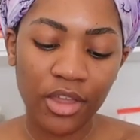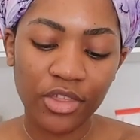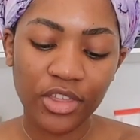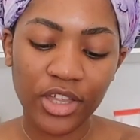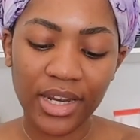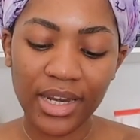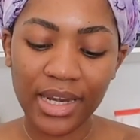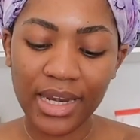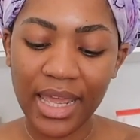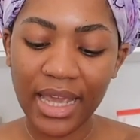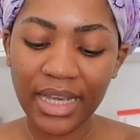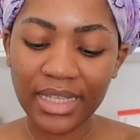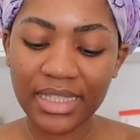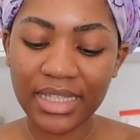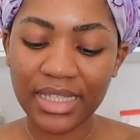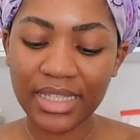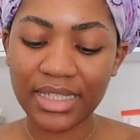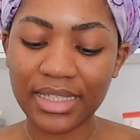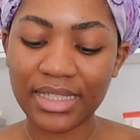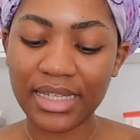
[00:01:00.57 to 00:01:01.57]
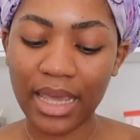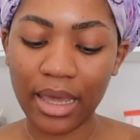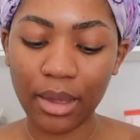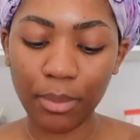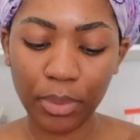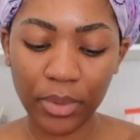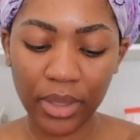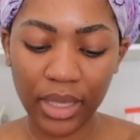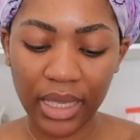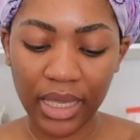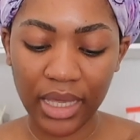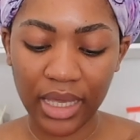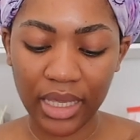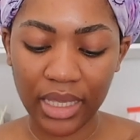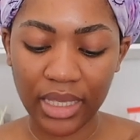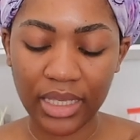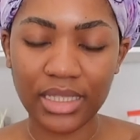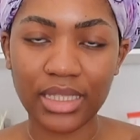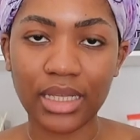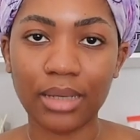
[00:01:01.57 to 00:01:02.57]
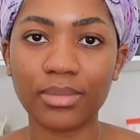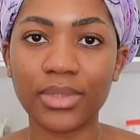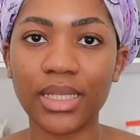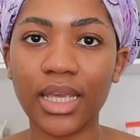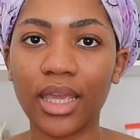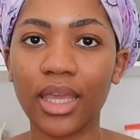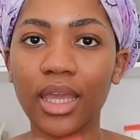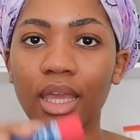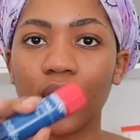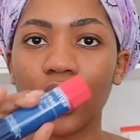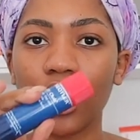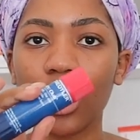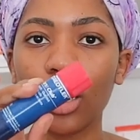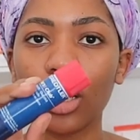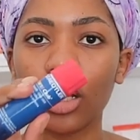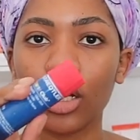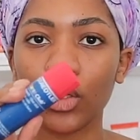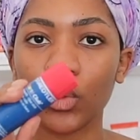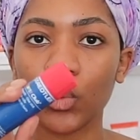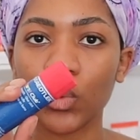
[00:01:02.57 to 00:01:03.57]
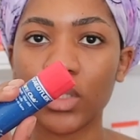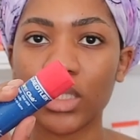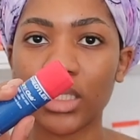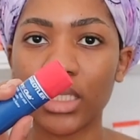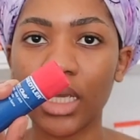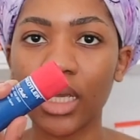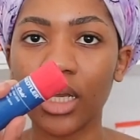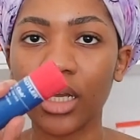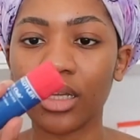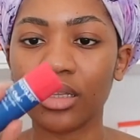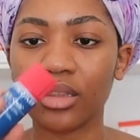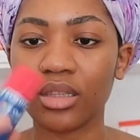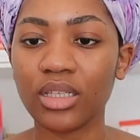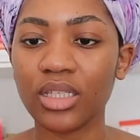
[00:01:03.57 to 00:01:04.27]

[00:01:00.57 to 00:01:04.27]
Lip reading: The next step is I'm taking a glue stick.